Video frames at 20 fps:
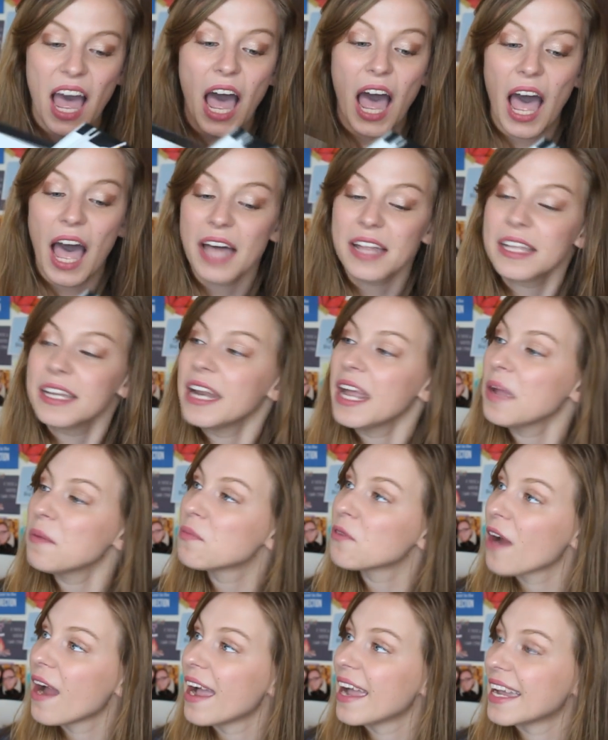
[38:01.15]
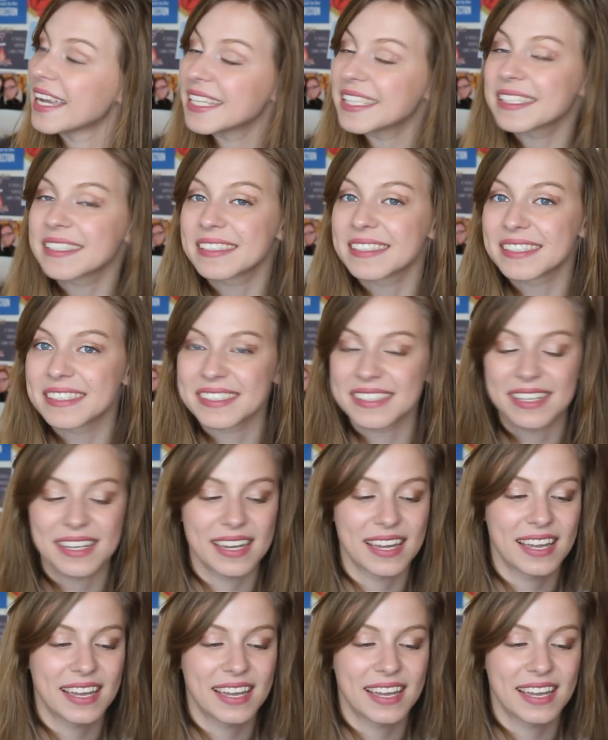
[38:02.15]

Holiday Brights.